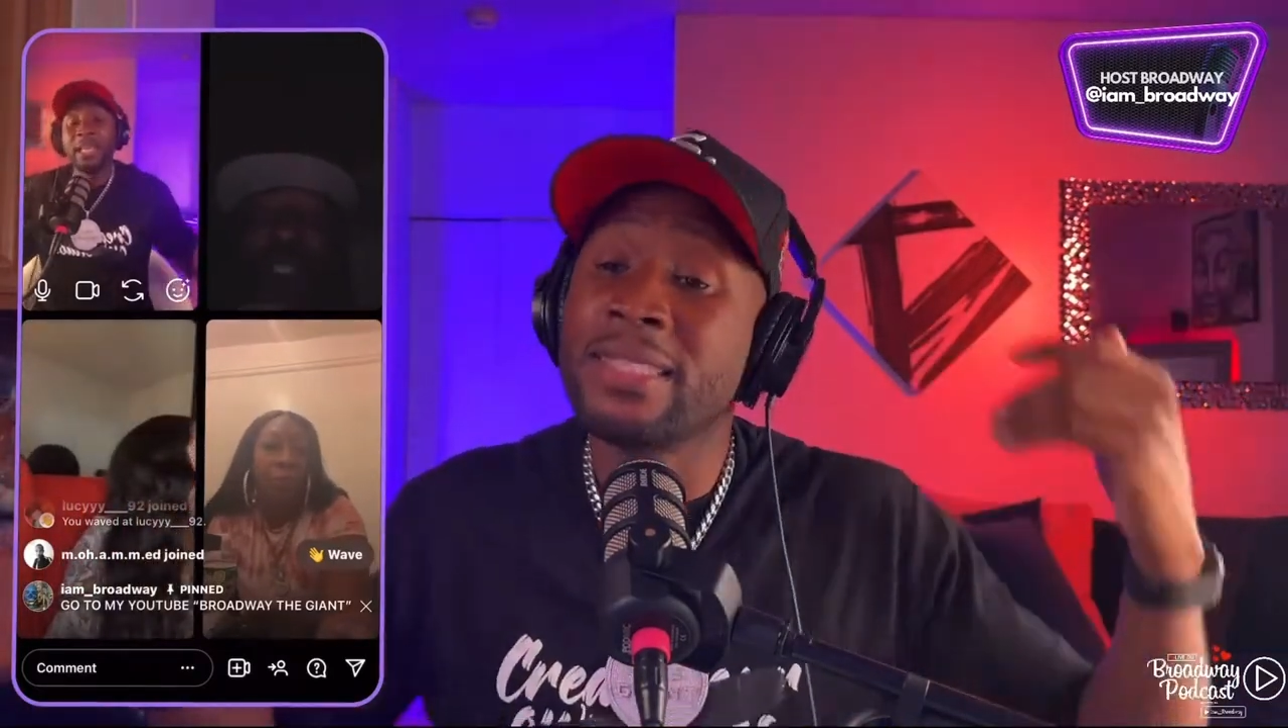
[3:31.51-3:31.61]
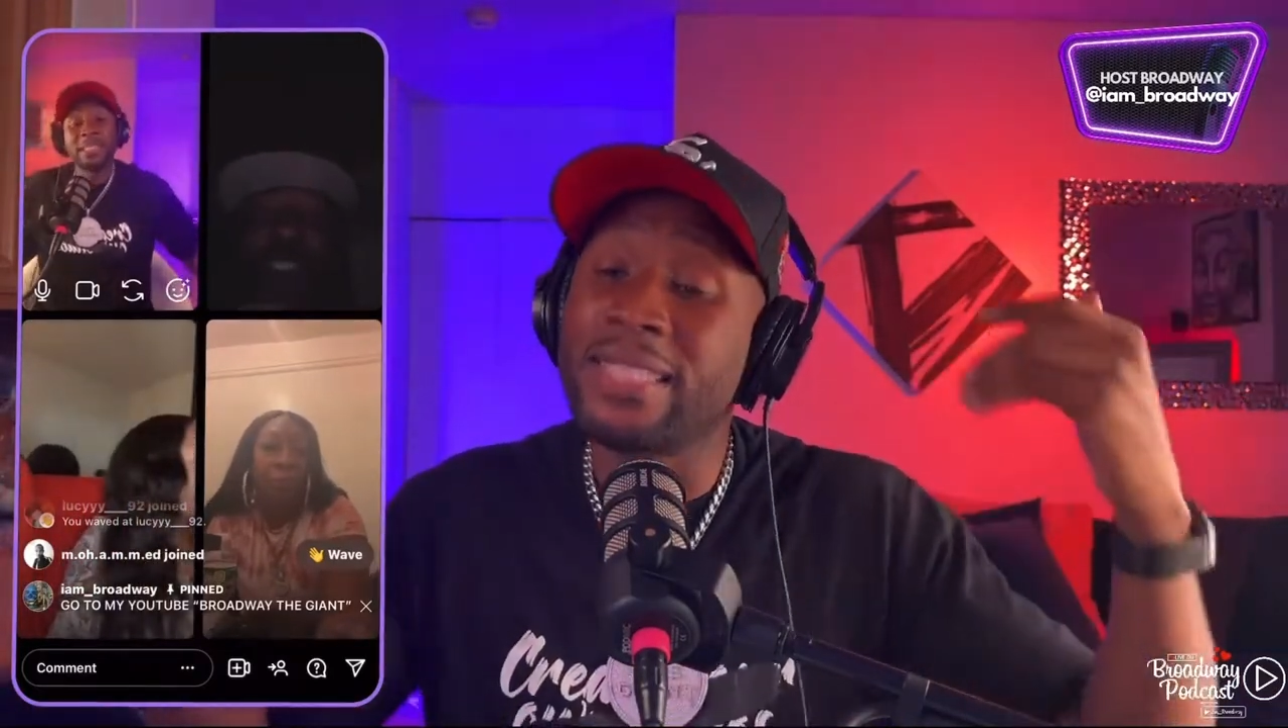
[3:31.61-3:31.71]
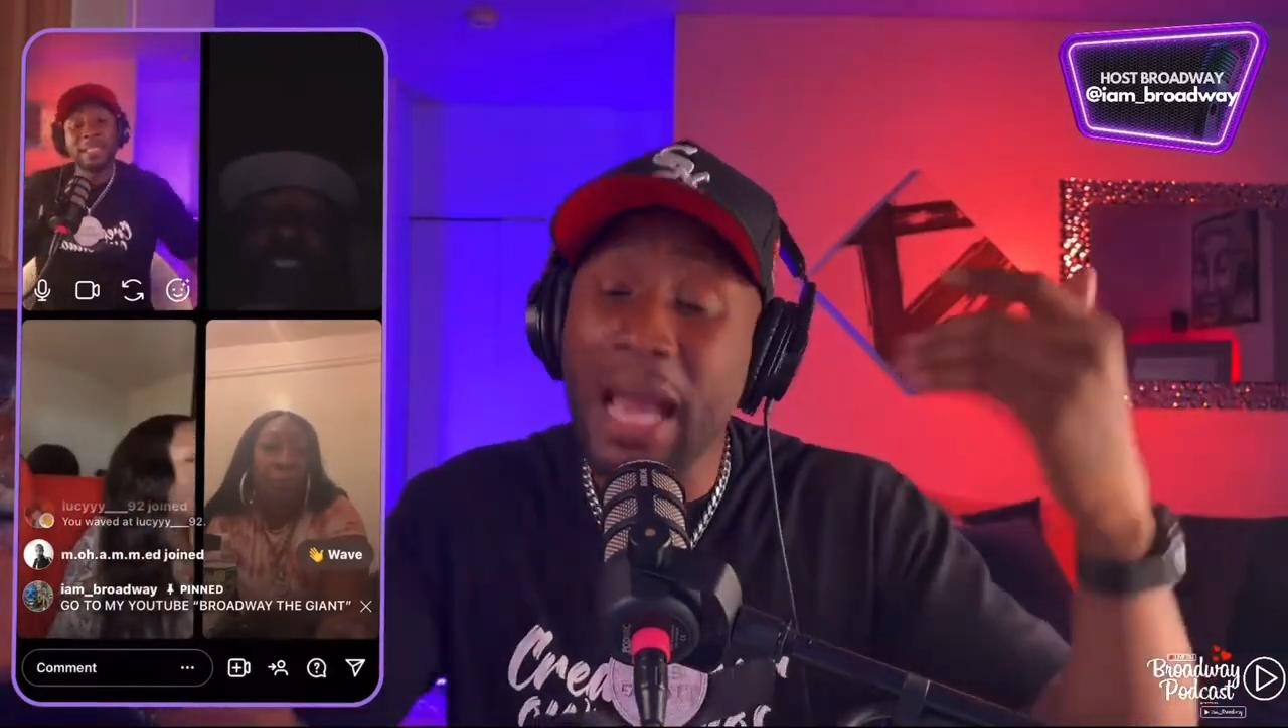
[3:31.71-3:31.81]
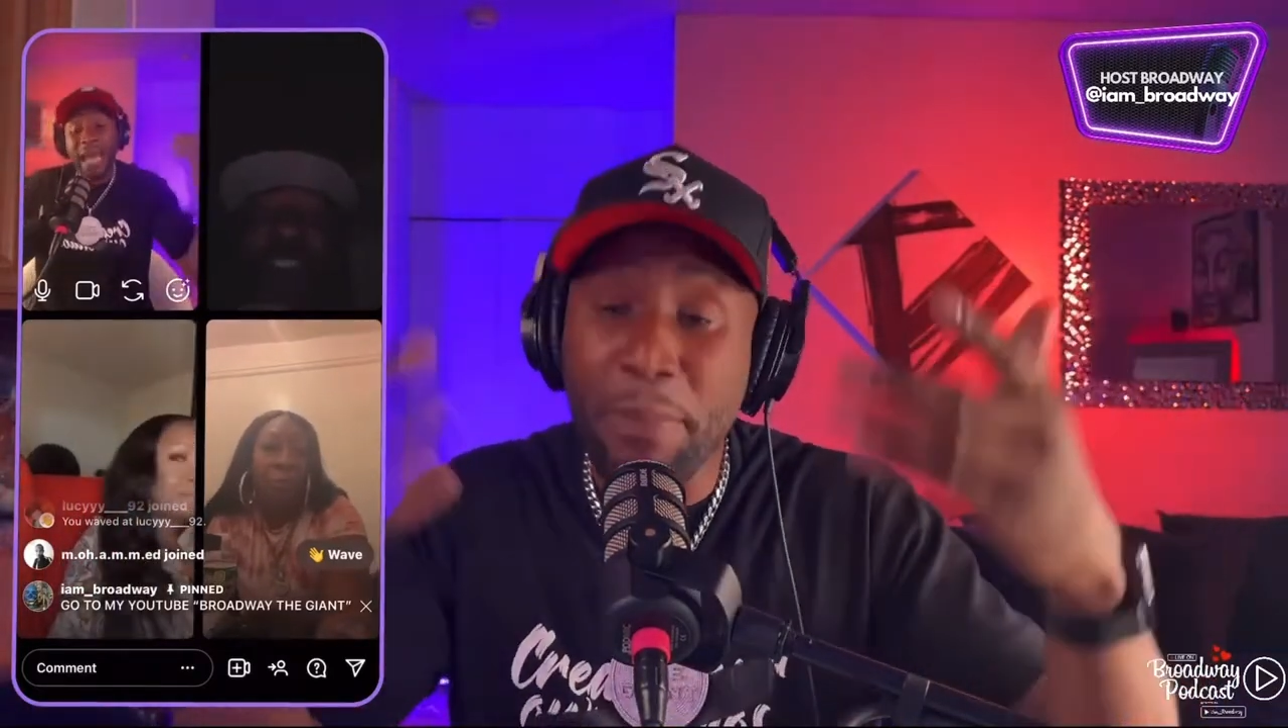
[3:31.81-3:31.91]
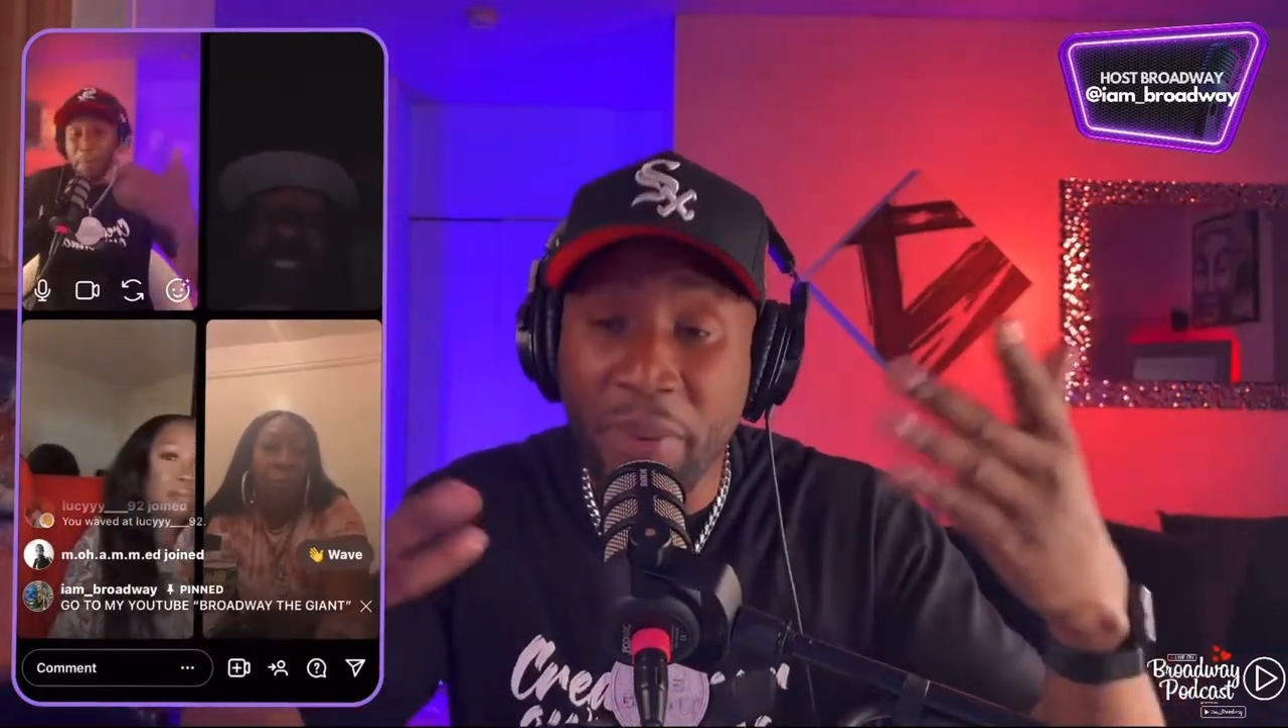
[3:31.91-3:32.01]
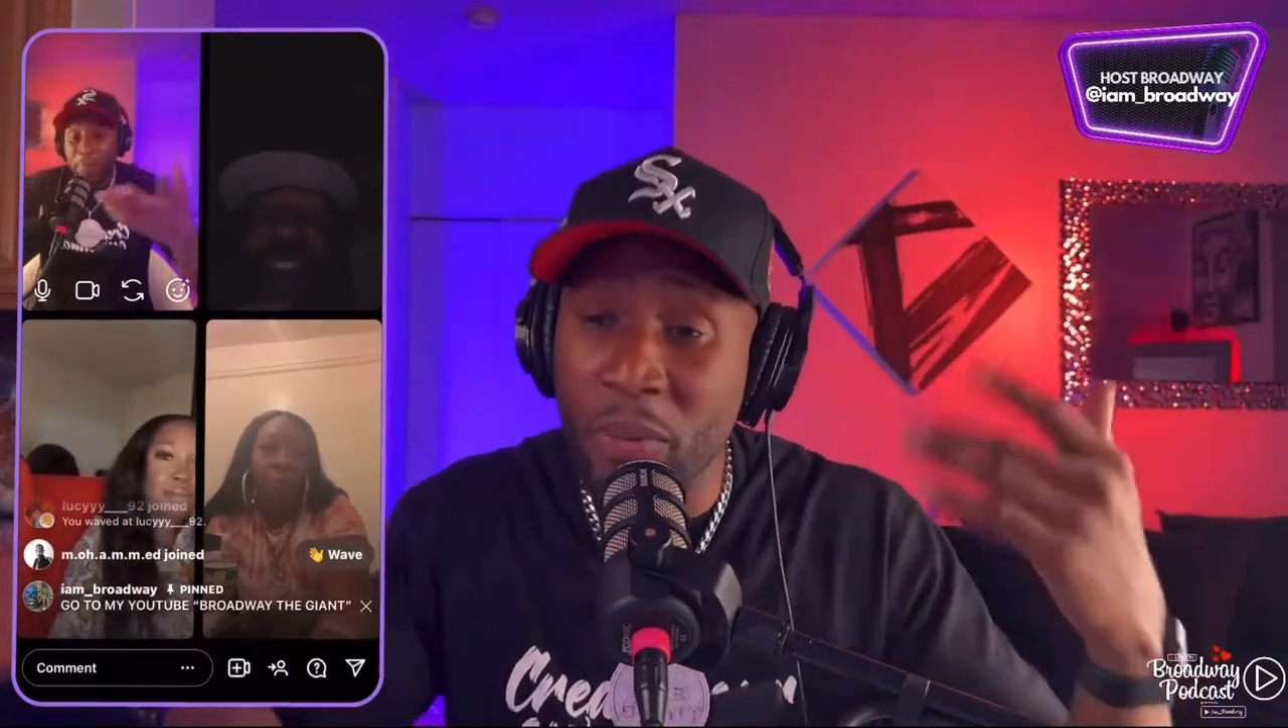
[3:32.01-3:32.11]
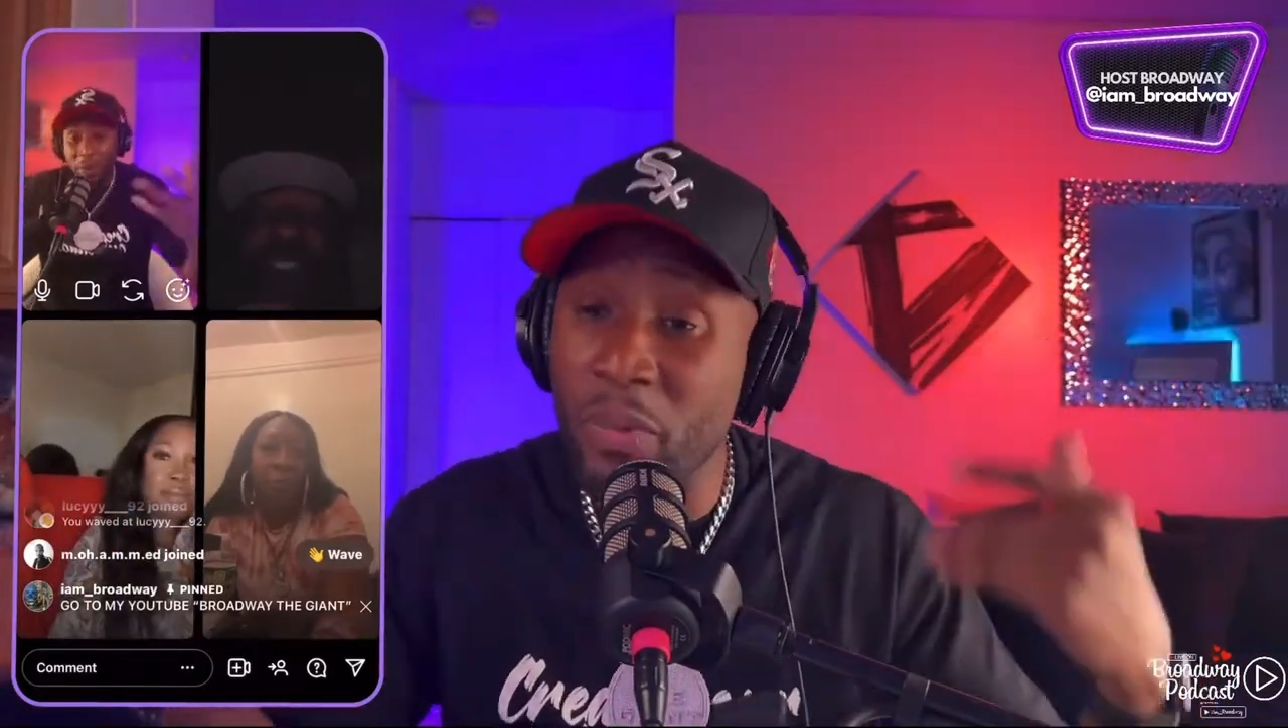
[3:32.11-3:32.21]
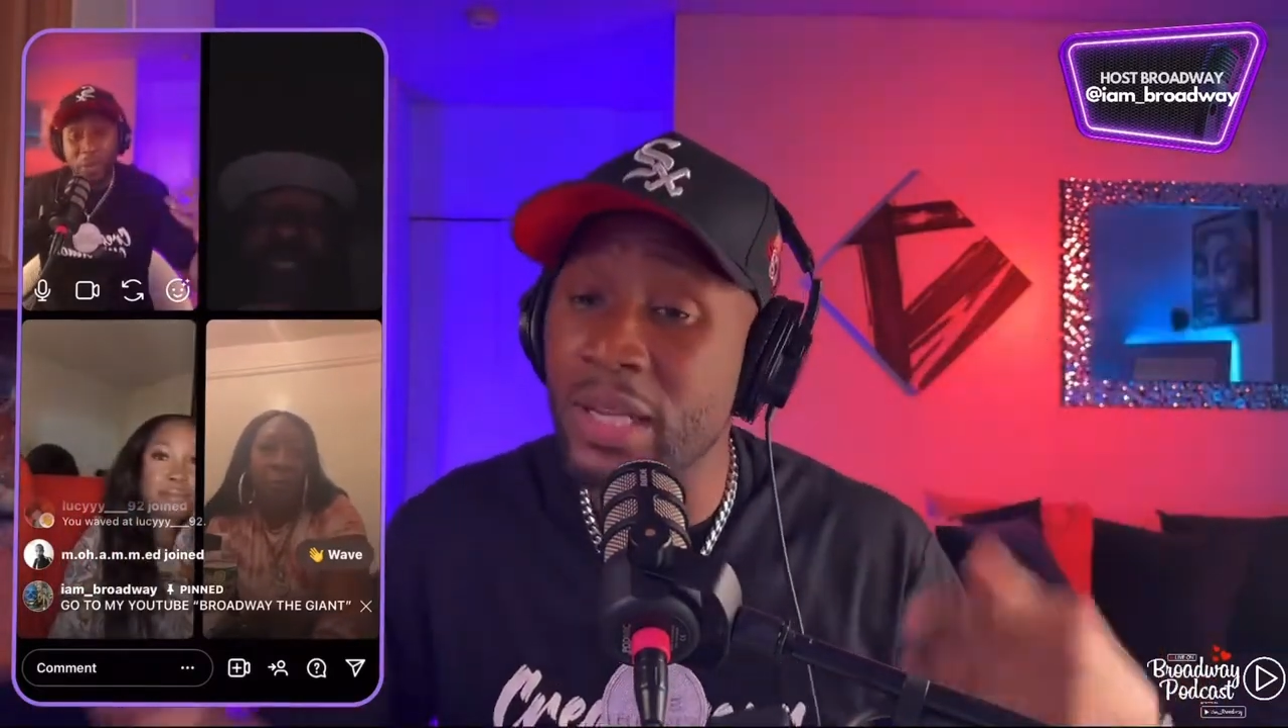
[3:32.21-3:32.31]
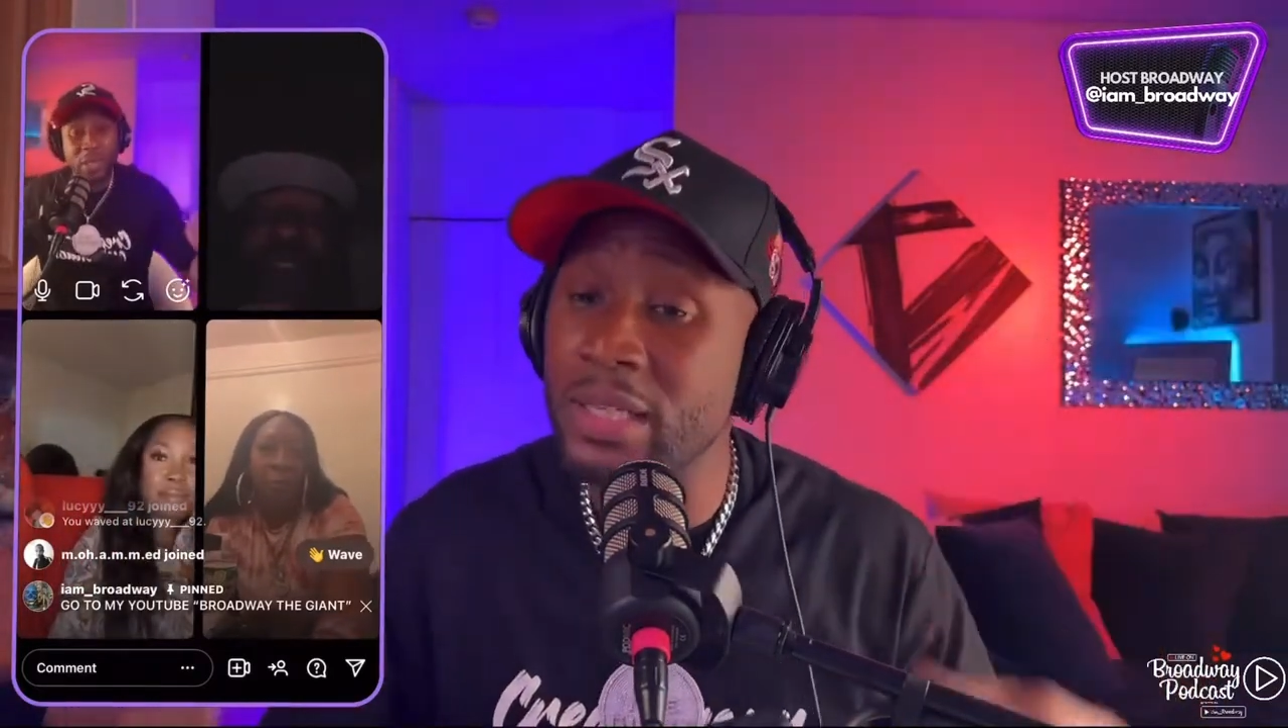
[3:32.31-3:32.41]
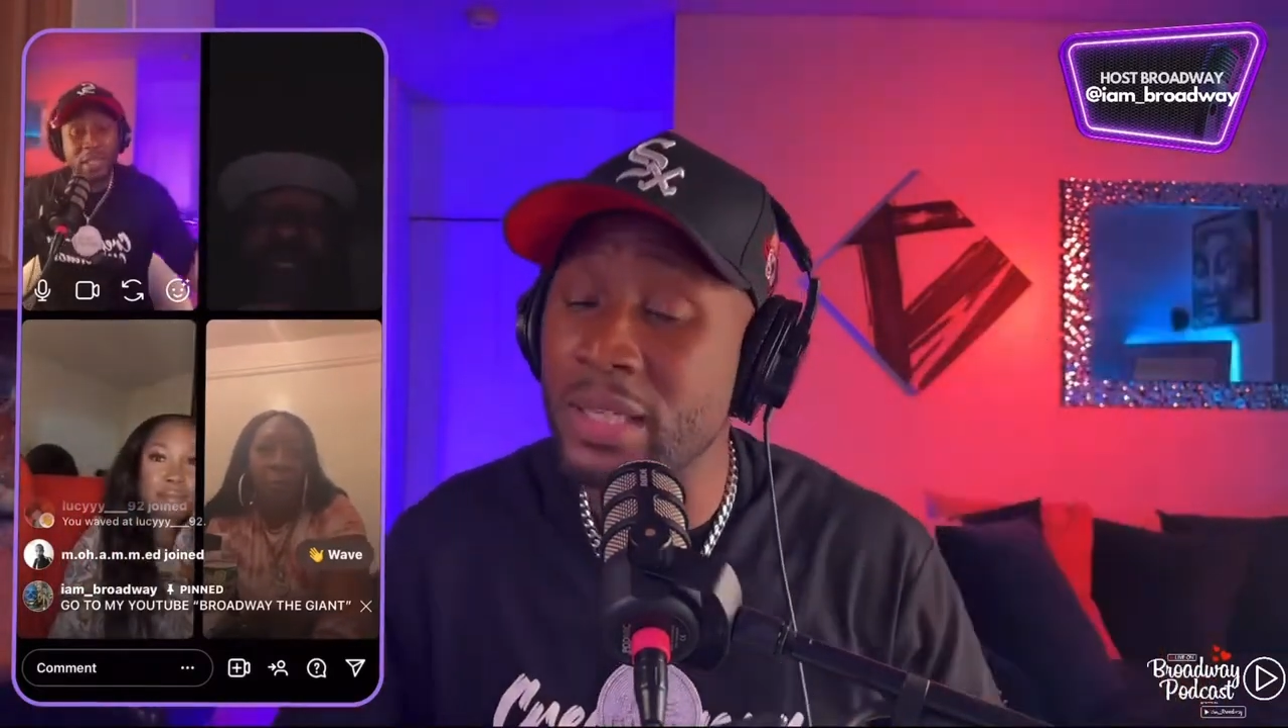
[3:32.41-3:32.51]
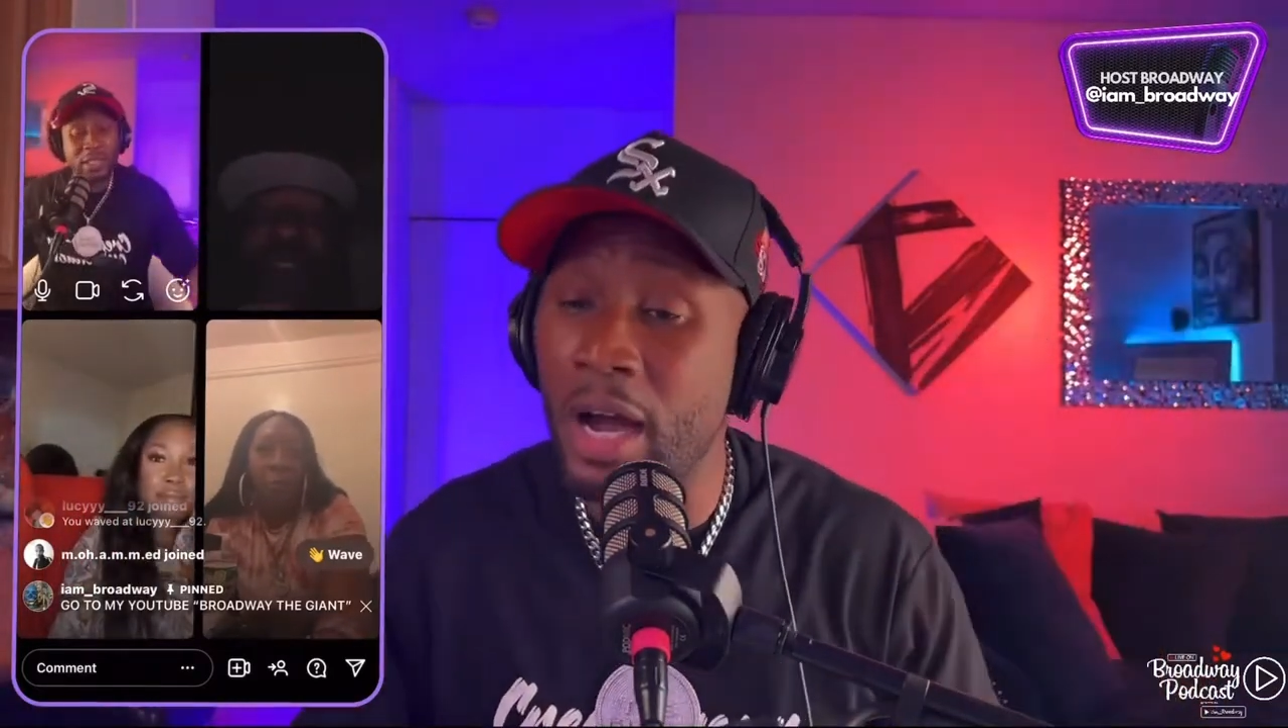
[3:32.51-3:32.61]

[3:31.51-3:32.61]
Tap in with us.